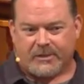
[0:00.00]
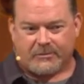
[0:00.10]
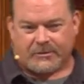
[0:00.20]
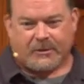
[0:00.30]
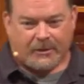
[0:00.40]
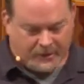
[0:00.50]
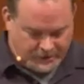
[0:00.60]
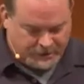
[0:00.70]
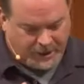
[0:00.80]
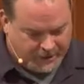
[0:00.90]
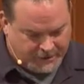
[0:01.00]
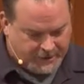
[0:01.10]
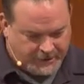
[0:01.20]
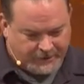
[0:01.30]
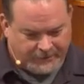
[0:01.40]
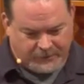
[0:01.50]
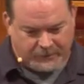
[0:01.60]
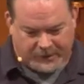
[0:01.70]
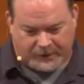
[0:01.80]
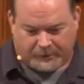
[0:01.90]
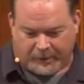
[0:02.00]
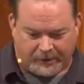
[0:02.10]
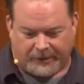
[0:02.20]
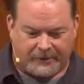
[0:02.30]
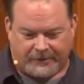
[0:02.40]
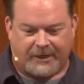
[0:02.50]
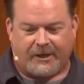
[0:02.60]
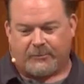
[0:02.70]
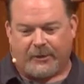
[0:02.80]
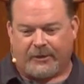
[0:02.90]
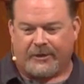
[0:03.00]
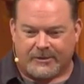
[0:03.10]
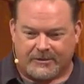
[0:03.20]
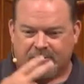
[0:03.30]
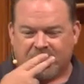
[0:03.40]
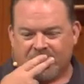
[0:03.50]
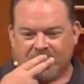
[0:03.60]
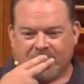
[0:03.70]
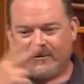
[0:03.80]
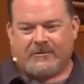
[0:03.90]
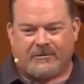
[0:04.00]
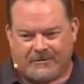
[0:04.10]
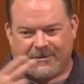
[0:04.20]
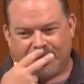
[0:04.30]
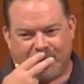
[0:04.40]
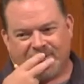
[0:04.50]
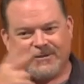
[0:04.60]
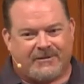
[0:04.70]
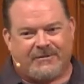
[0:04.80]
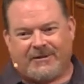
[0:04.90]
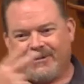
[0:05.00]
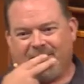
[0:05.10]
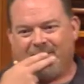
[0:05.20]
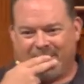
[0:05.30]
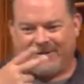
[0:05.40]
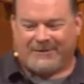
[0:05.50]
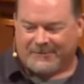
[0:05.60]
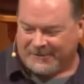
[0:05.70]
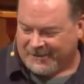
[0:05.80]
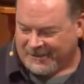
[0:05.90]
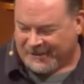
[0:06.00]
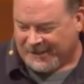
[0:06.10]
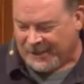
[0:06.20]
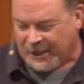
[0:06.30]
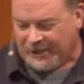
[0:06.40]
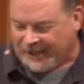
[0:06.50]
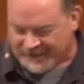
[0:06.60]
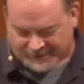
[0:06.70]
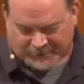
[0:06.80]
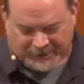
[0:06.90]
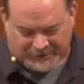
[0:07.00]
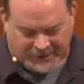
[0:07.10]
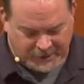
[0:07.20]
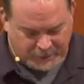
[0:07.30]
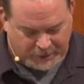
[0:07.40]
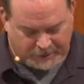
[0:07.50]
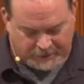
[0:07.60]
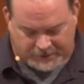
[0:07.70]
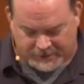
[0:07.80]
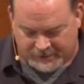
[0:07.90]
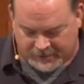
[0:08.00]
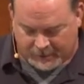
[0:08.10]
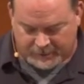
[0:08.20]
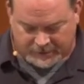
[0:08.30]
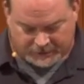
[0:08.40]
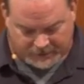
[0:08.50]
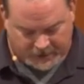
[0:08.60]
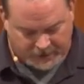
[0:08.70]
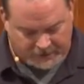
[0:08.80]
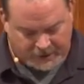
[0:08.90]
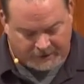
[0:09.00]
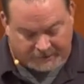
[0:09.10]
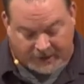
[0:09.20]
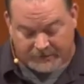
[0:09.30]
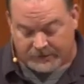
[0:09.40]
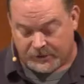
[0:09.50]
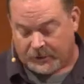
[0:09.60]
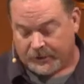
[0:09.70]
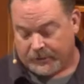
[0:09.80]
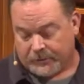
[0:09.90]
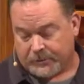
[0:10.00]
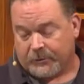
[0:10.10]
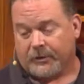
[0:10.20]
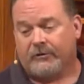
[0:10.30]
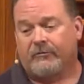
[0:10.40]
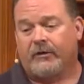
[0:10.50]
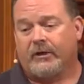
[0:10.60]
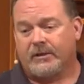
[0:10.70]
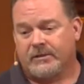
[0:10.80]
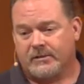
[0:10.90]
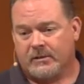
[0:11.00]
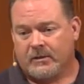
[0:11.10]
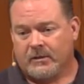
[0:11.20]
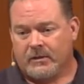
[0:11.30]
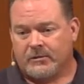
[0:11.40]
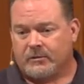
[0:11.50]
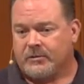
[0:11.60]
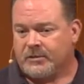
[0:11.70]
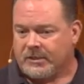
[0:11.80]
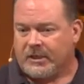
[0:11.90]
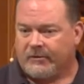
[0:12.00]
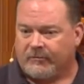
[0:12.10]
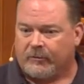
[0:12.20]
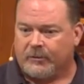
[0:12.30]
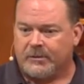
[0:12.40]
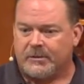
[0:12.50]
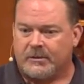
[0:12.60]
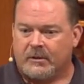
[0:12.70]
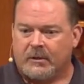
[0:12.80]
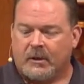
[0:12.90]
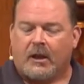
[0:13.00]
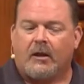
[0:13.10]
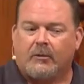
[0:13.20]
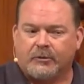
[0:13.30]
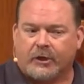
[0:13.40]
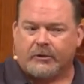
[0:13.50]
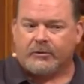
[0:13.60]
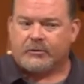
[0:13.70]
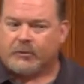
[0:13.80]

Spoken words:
he was shaking and interviewing Daniel Berrigan, and Daniel Berrigan smoked a cigarette. That's the way Daniel Berrigan was up until he died at 95, and John Deere was a really good friend of his. So you see the influence. And all I'm trying to do is